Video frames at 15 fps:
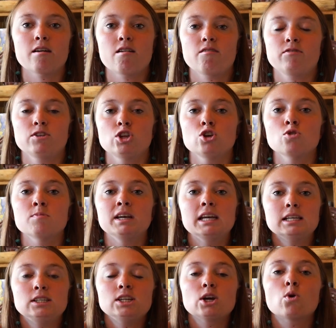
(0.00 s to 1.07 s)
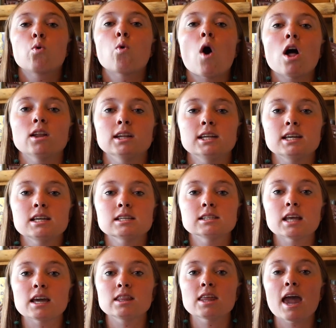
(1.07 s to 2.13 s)
of humanistic qualities.
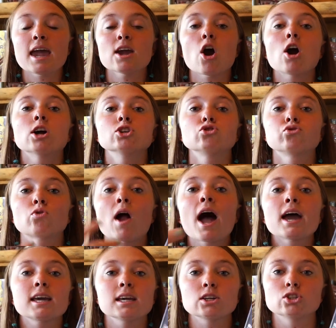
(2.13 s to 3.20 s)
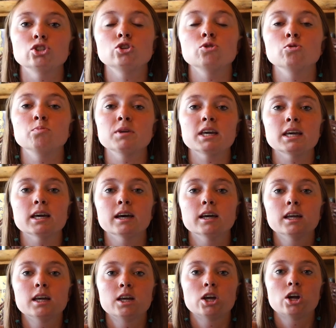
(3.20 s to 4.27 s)
Like they are trying to be
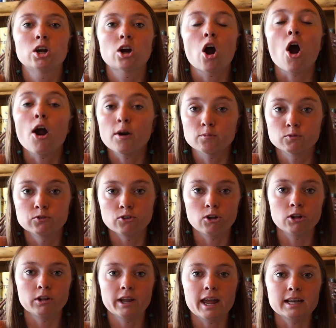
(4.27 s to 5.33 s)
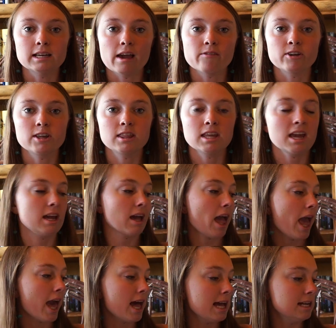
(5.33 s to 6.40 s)
harmful and everything.
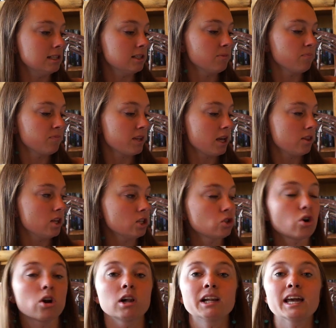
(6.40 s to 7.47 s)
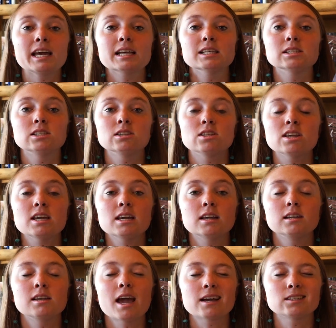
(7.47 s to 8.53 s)
And this girl is the
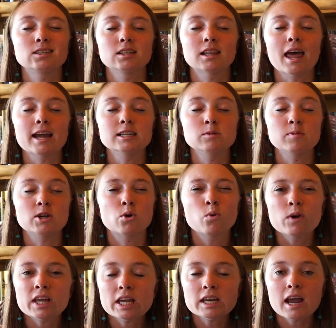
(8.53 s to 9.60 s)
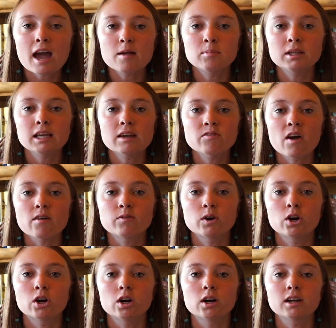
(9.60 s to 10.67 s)
next in line to be queen, I believe, of
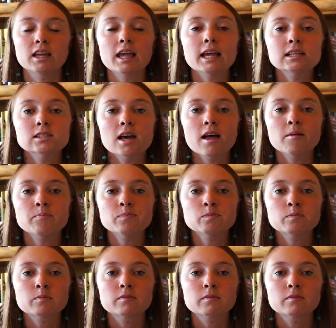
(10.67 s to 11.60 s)
her kingdom